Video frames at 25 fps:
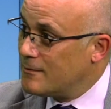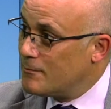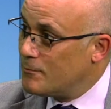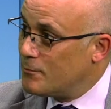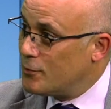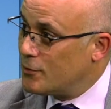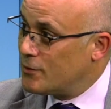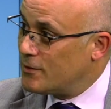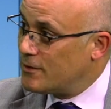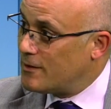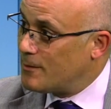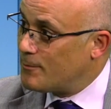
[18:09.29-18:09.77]

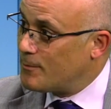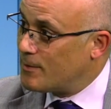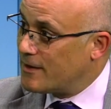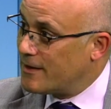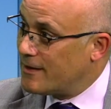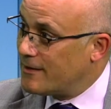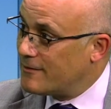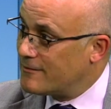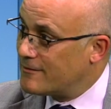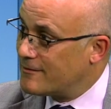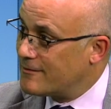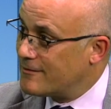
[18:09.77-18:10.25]
put it up
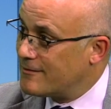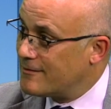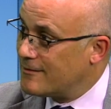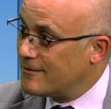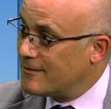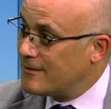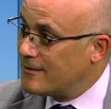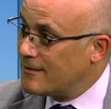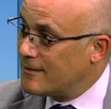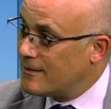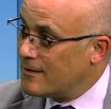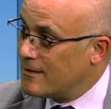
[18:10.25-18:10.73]
against
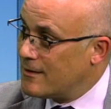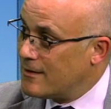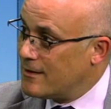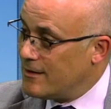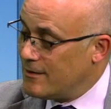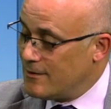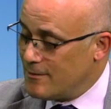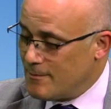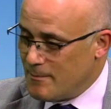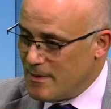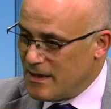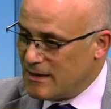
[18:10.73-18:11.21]

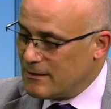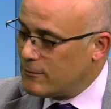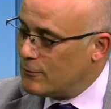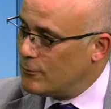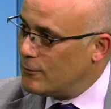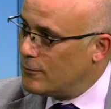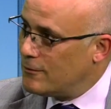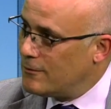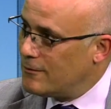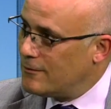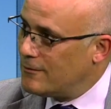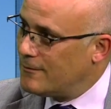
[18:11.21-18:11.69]
in a
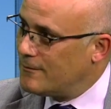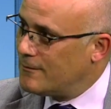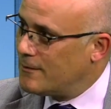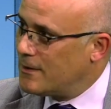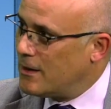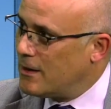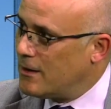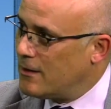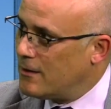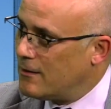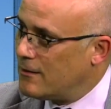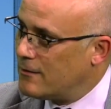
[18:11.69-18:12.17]
metal
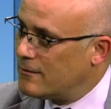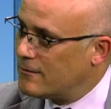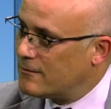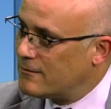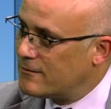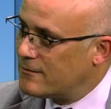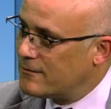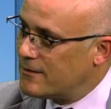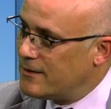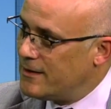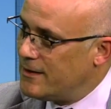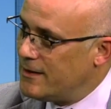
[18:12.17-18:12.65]
uh,
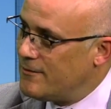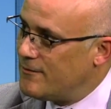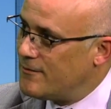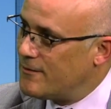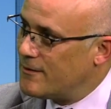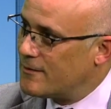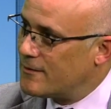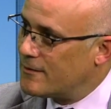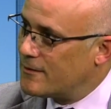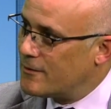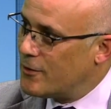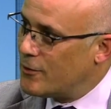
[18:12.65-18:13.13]
sleeve
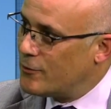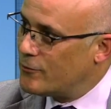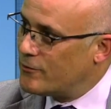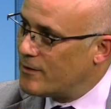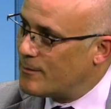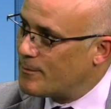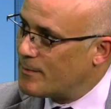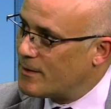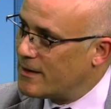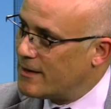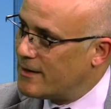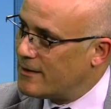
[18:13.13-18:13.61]
and it goes
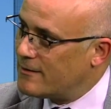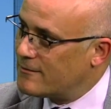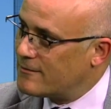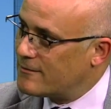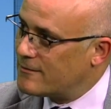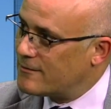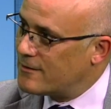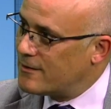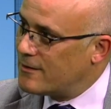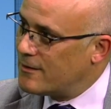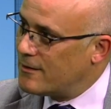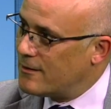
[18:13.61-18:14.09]
up
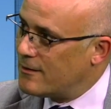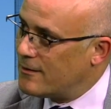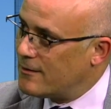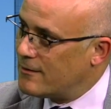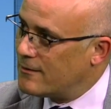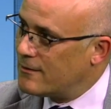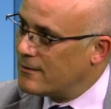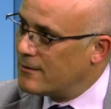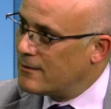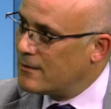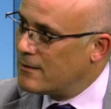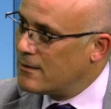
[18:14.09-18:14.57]
against uh,
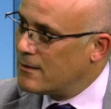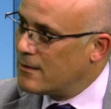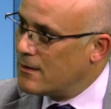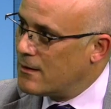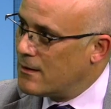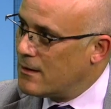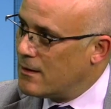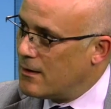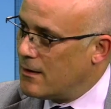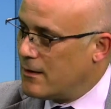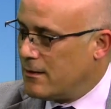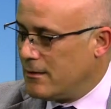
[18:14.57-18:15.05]

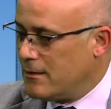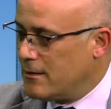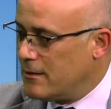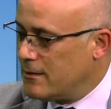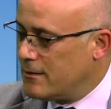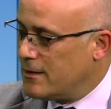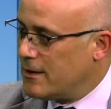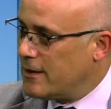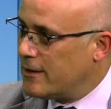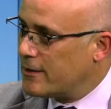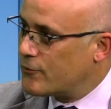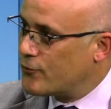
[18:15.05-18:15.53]

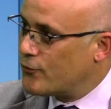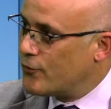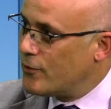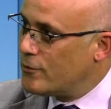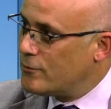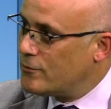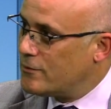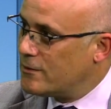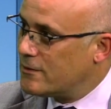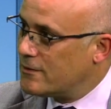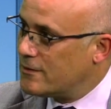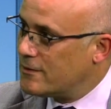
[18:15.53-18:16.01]
an
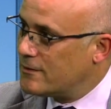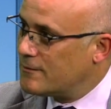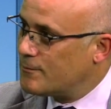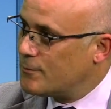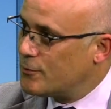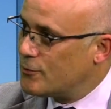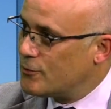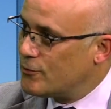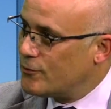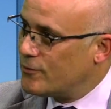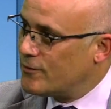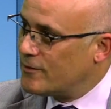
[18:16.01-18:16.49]
electrode and that
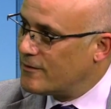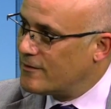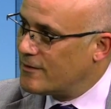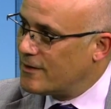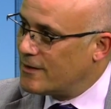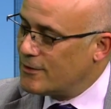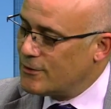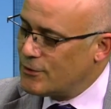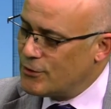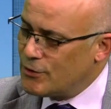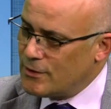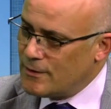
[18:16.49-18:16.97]
produces
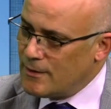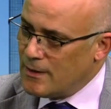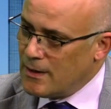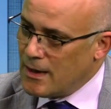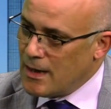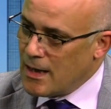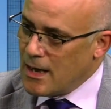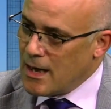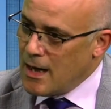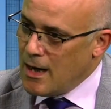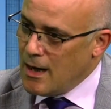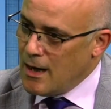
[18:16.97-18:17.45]
energy.
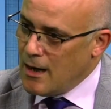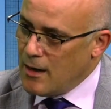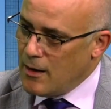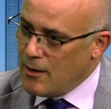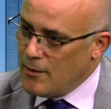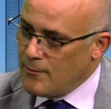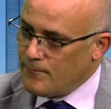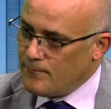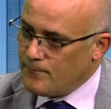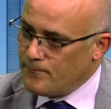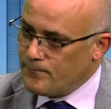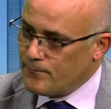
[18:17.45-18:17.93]

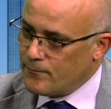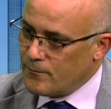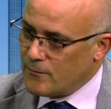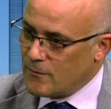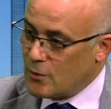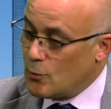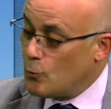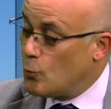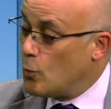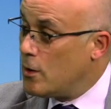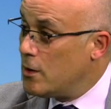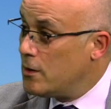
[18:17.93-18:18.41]
Um,
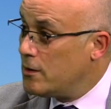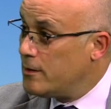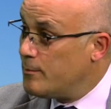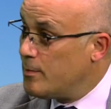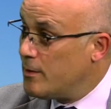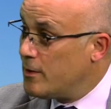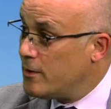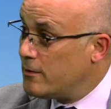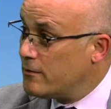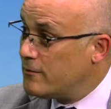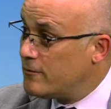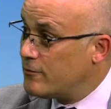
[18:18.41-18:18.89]
the
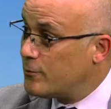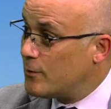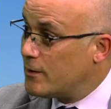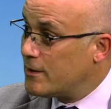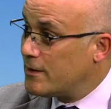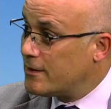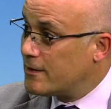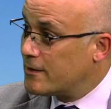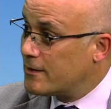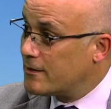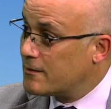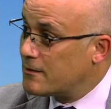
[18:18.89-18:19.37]
whirlybirds, where
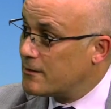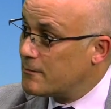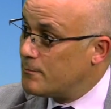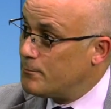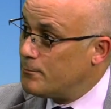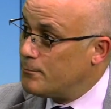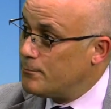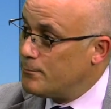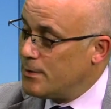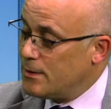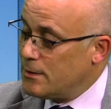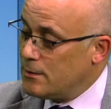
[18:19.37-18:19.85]
they can
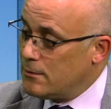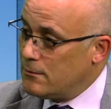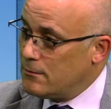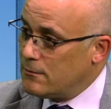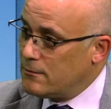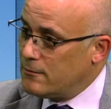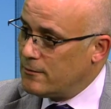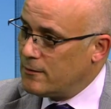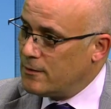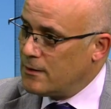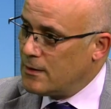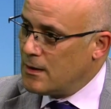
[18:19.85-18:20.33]

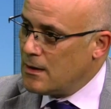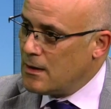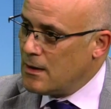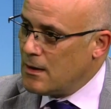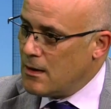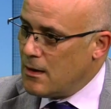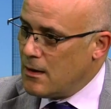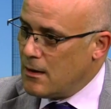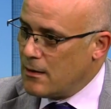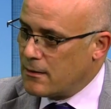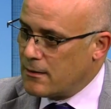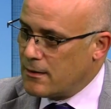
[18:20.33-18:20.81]
build,
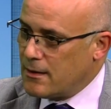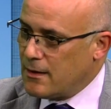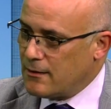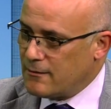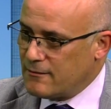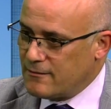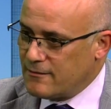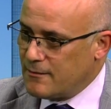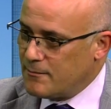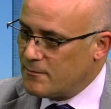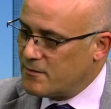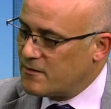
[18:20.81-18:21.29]
uh, cut
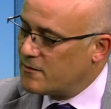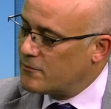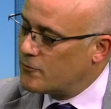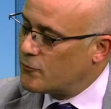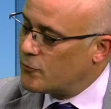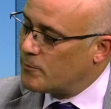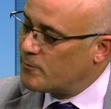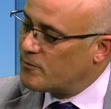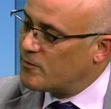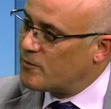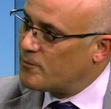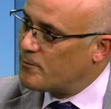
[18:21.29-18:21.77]
some
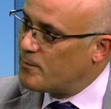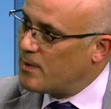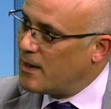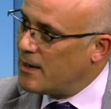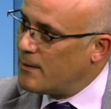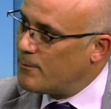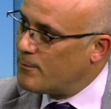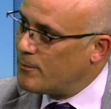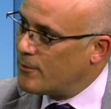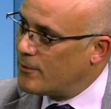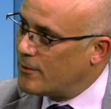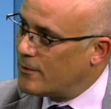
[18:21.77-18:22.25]
strips of
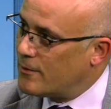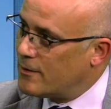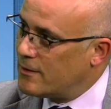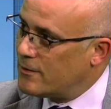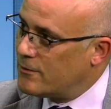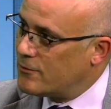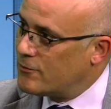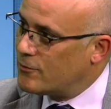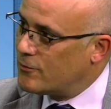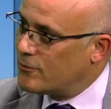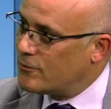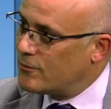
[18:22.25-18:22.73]
paper
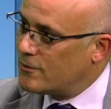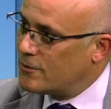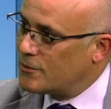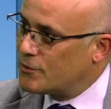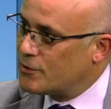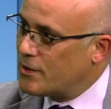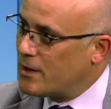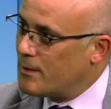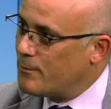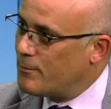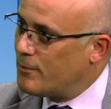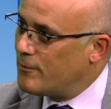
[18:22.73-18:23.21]
into the
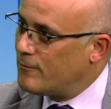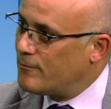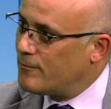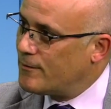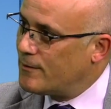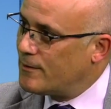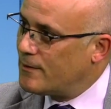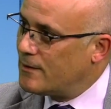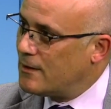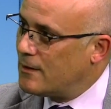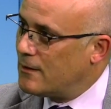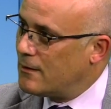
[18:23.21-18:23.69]
shape of
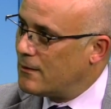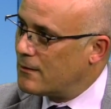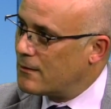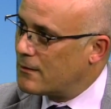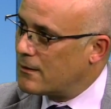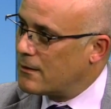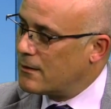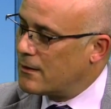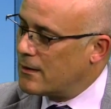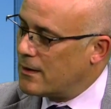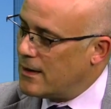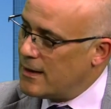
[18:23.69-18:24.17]
a
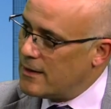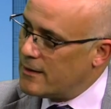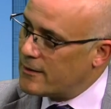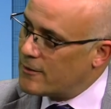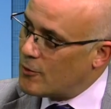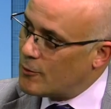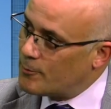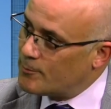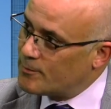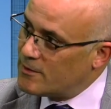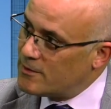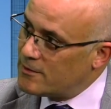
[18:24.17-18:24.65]

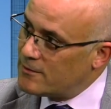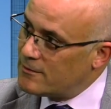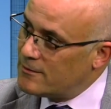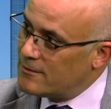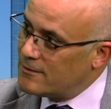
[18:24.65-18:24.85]
helicopter,